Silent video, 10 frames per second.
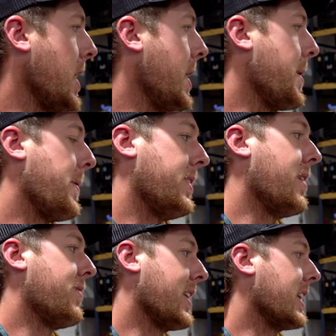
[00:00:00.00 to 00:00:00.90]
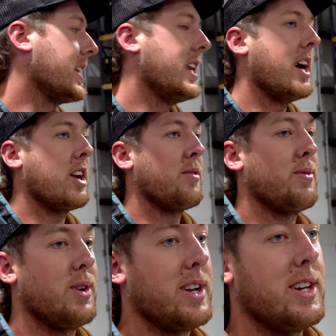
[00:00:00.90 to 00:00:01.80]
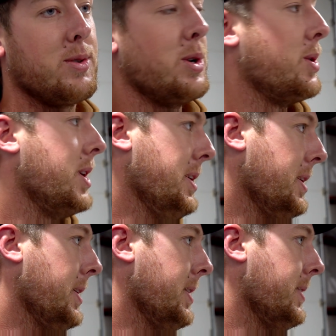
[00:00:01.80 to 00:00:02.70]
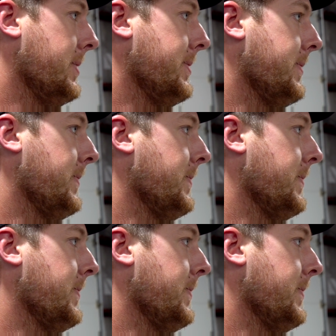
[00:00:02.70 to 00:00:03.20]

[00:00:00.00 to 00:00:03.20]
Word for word: Please. Yeah, I definitely gotta get out here before you guys ruin it. Yep.